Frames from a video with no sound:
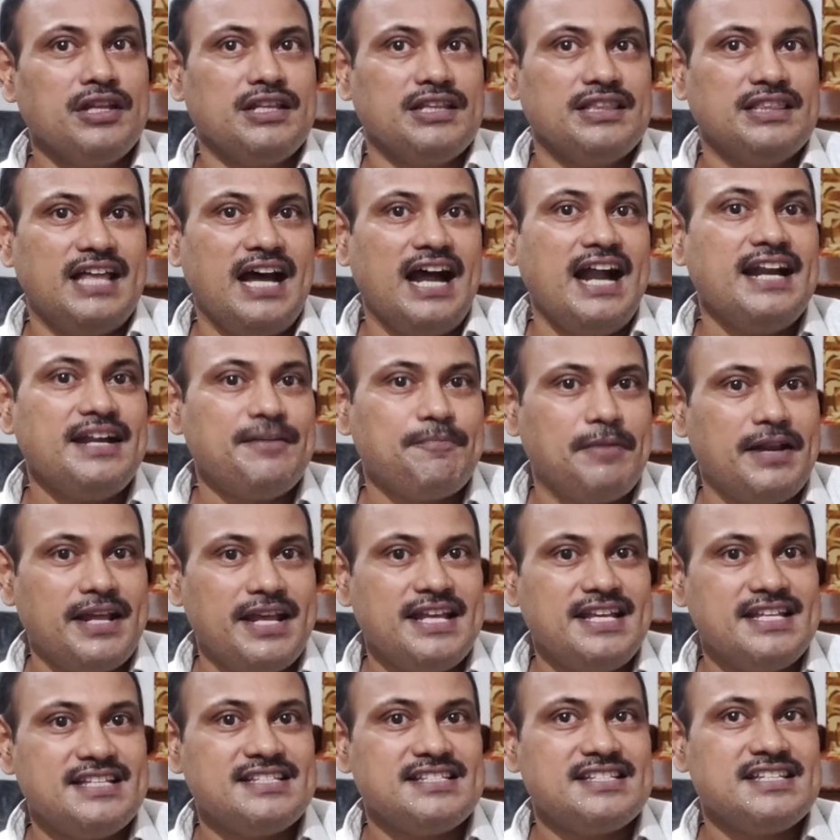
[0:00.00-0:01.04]
that
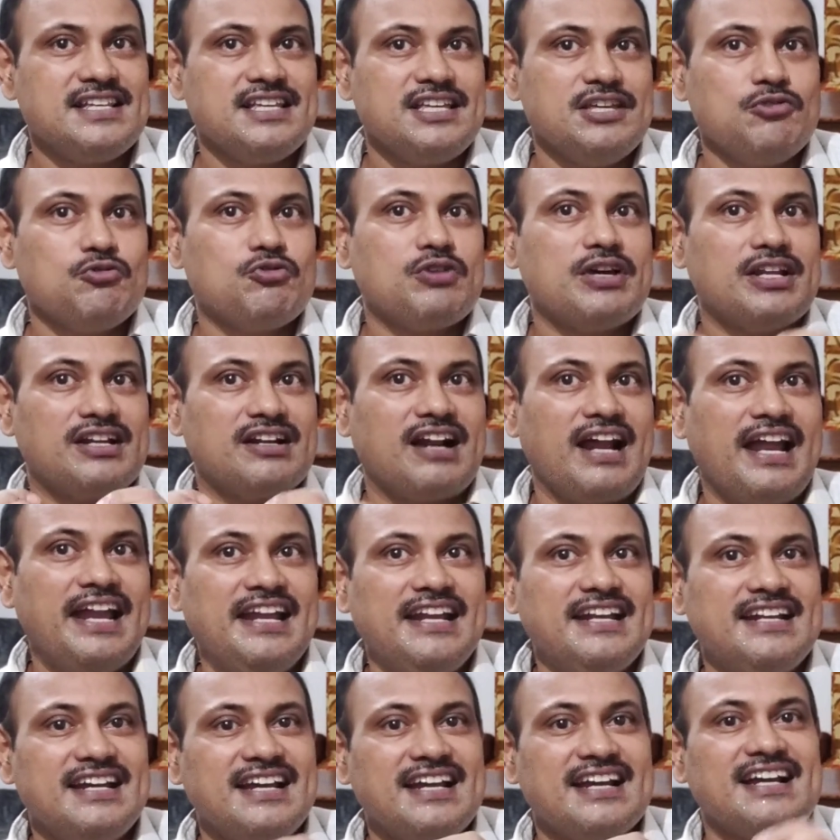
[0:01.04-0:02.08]
place you can
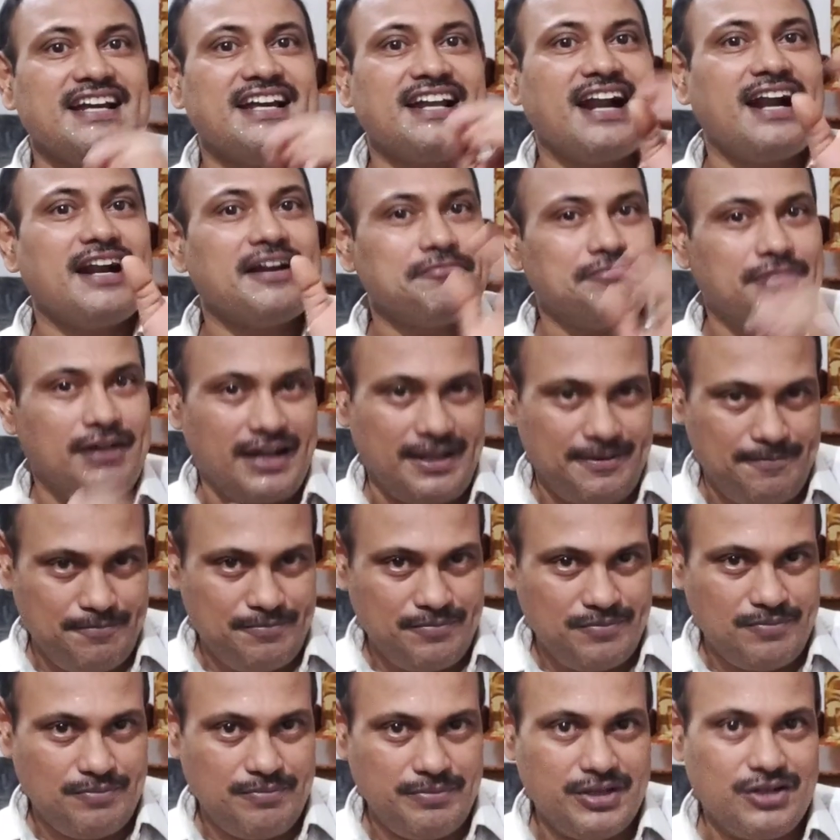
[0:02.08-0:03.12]
write grad phi
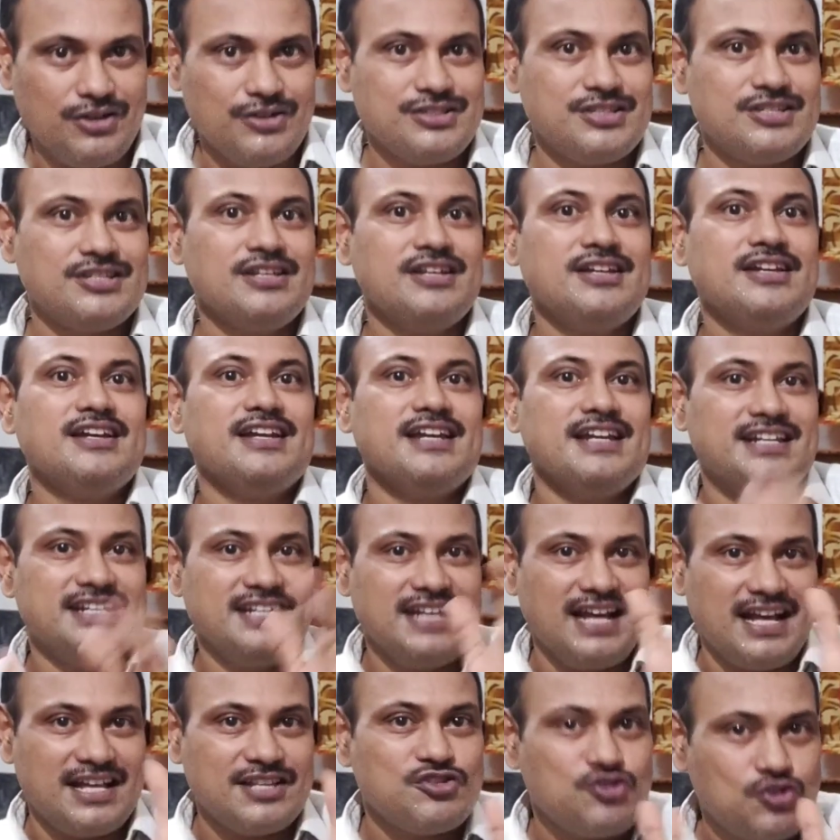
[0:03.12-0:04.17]
because it
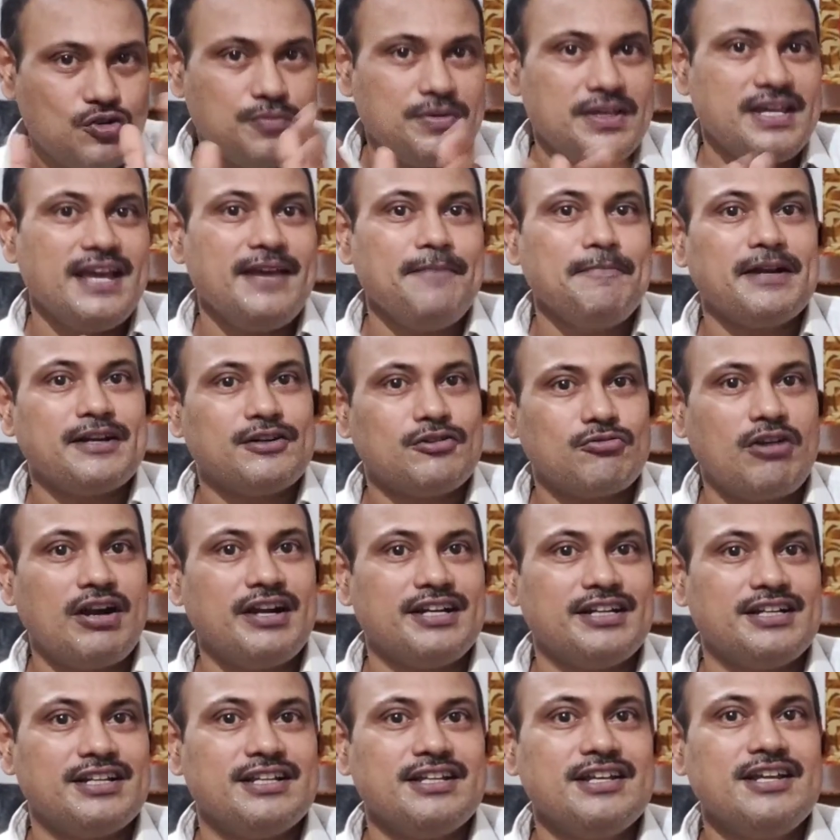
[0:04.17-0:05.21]
has to be a vector
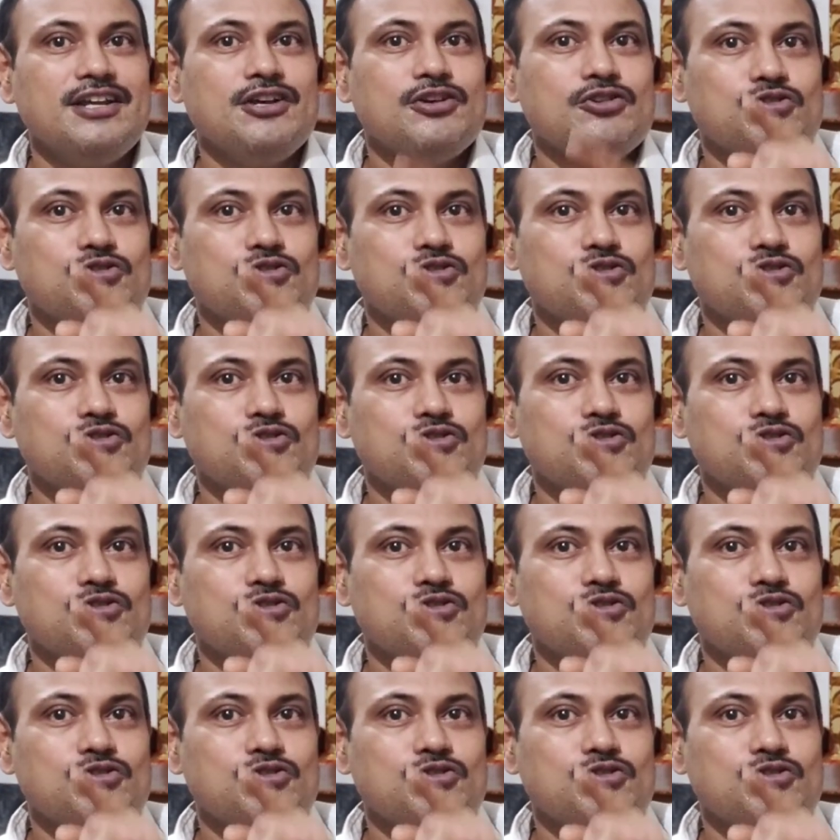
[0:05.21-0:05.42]
quantity,